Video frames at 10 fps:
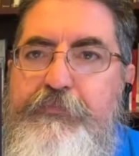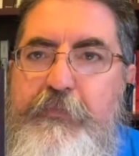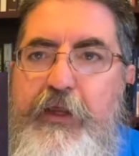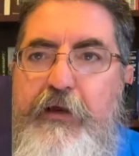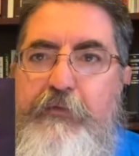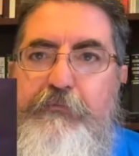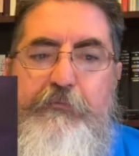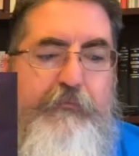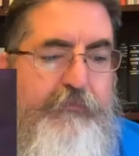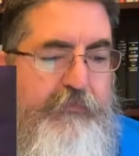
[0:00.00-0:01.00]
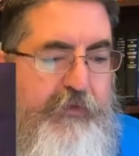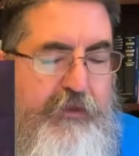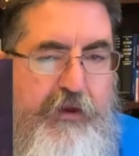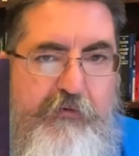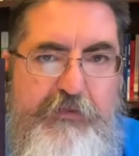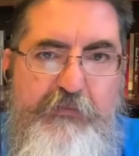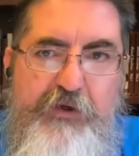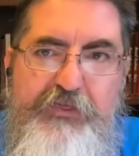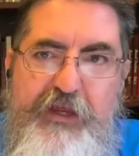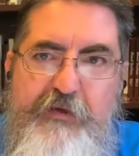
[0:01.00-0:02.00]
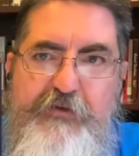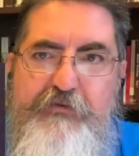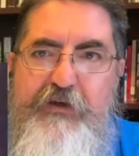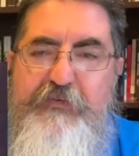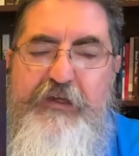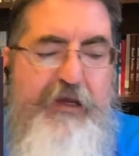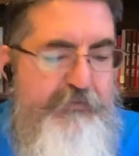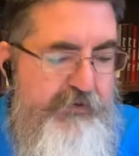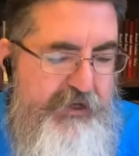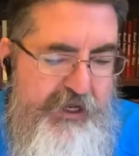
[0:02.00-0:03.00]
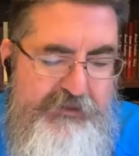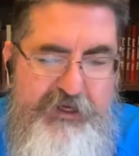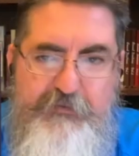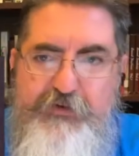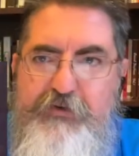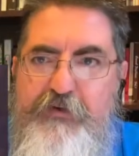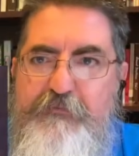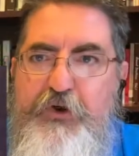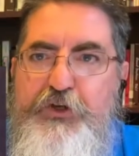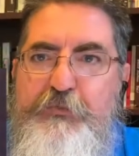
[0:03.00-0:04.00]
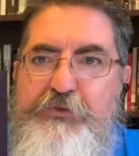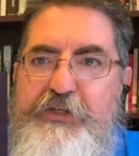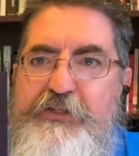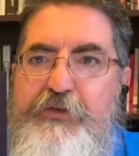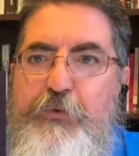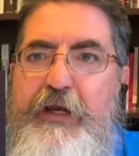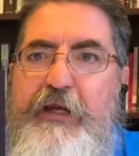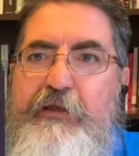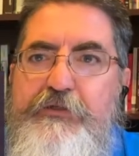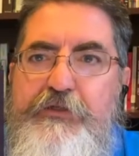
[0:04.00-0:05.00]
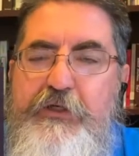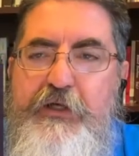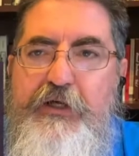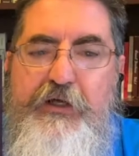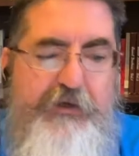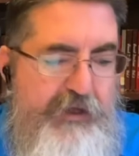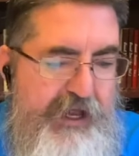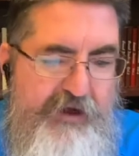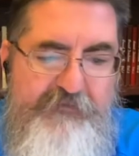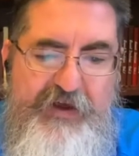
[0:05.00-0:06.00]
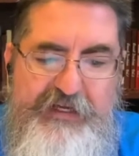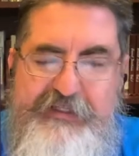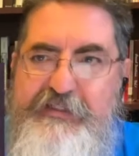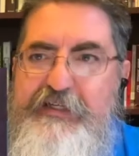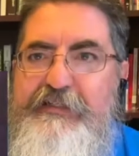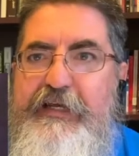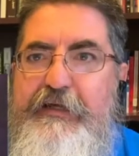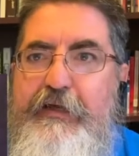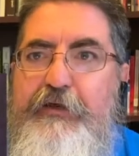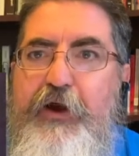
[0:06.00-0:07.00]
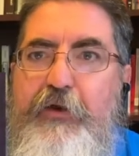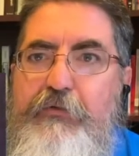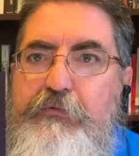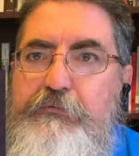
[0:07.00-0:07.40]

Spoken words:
Now, with both the imagery of a leopard and the imagery of multiple sets of wings, how fast is this thing going to go?